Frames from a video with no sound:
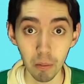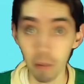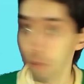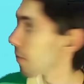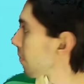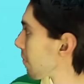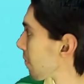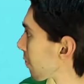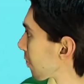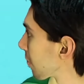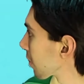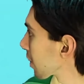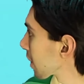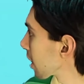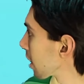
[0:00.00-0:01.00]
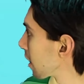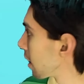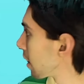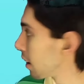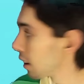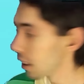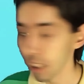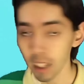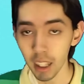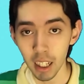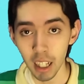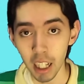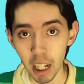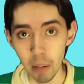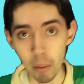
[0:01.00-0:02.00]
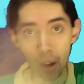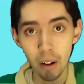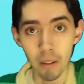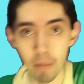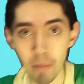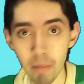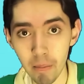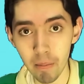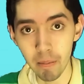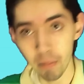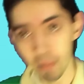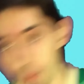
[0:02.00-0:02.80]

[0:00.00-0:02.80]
Jack and Jill's not go out the what? tree.